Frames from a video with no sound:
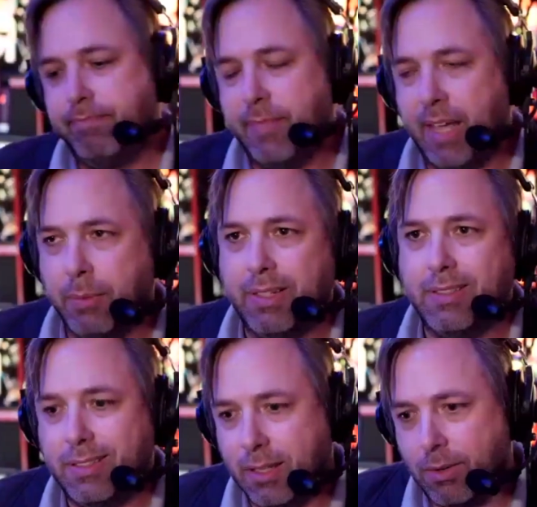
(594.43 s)
I
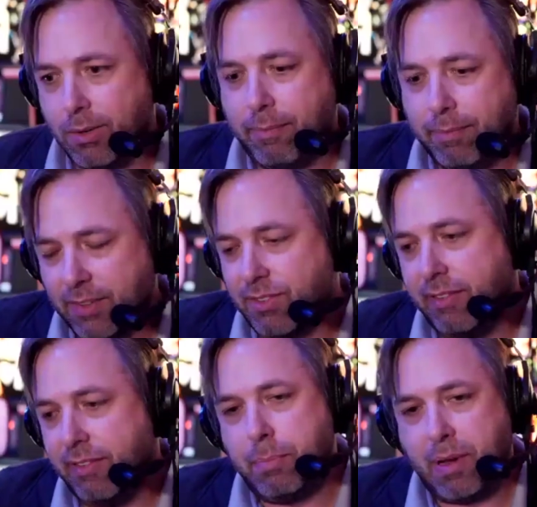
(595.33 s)
went, okay, it's
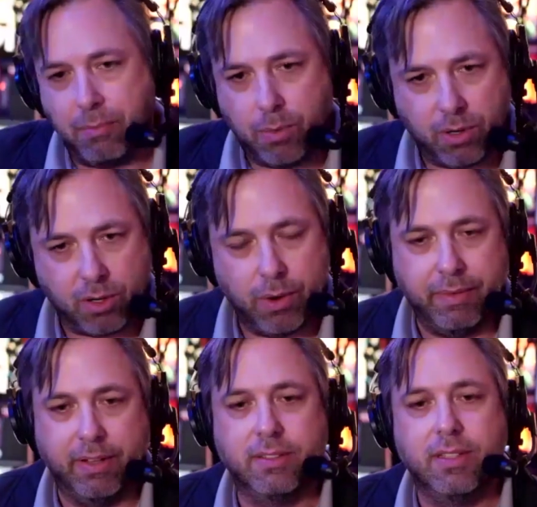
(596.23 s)
time to pick up more
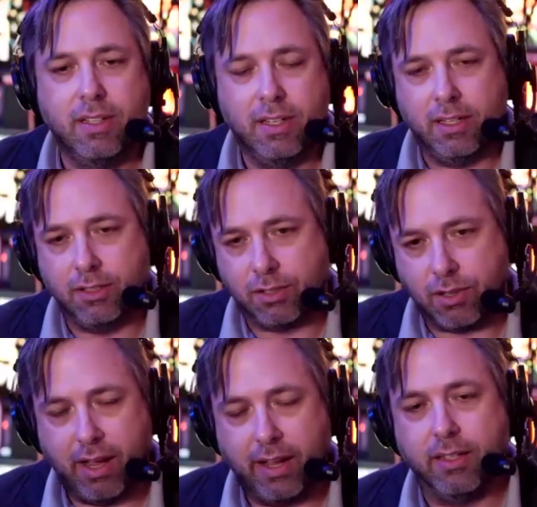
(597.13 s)
equipment and
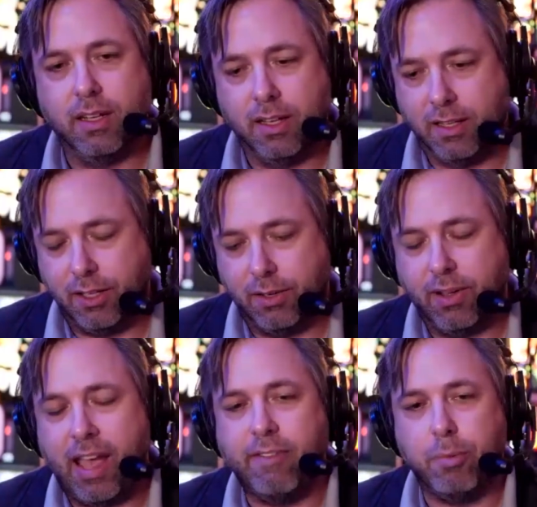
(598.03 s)
try and uh, you know
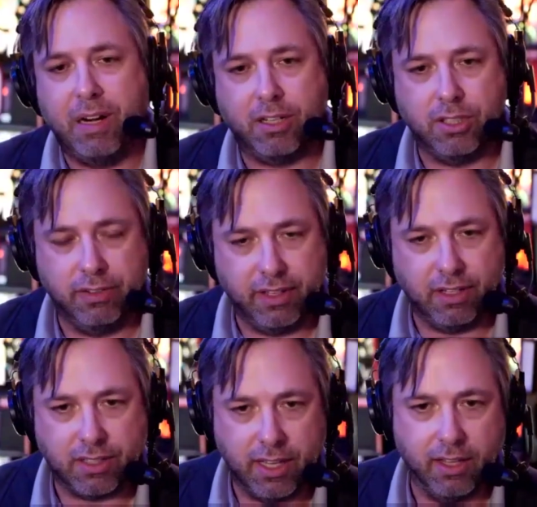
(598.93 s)
have a production of their
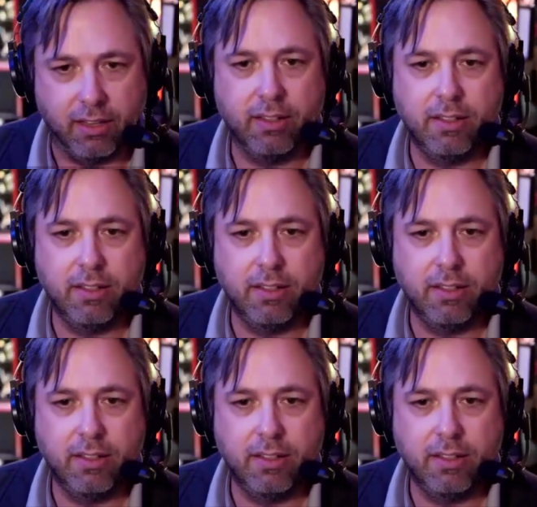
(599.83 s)
scale.